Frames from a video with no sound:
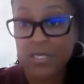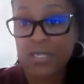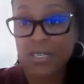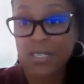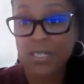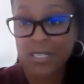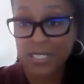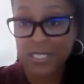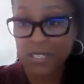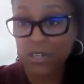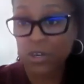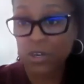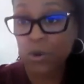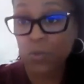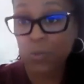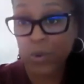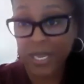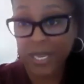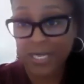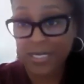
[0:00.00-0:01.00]
the
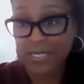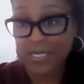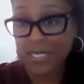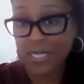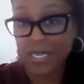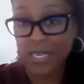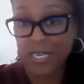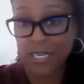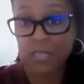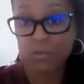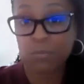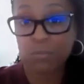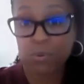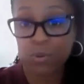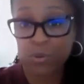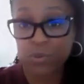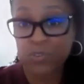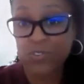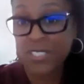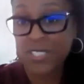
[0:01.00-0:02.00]
clinical waste and
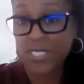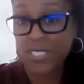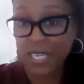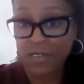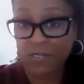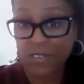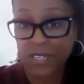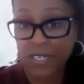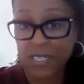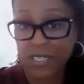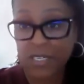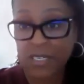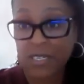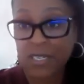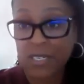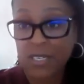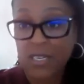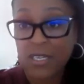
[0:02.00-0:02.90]
improve safety